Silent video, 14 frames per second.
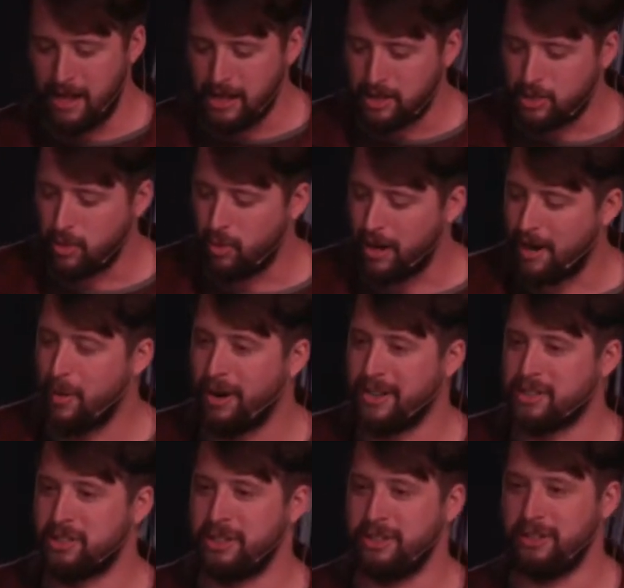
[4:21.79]
So what I want us
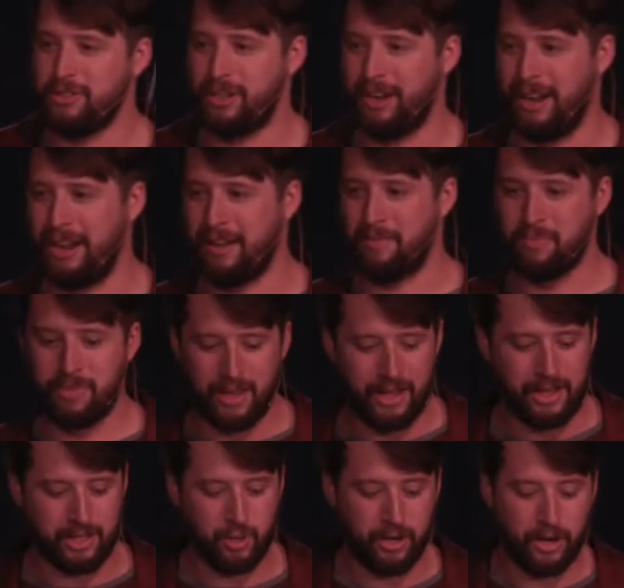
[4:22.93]
to do today is
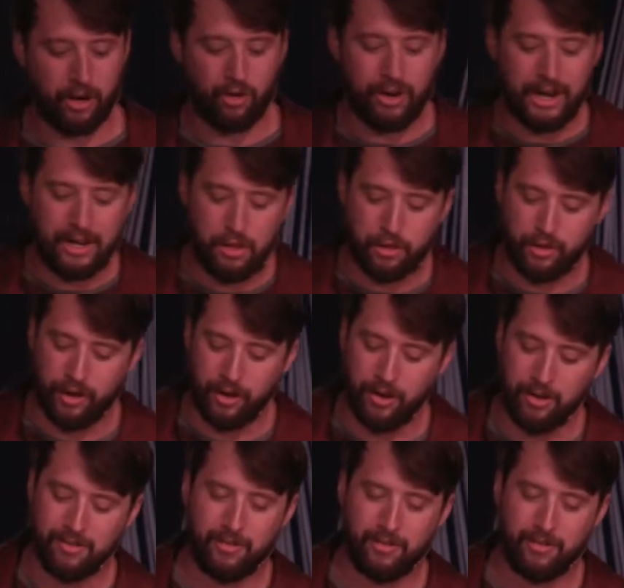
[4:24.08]
we're going to read through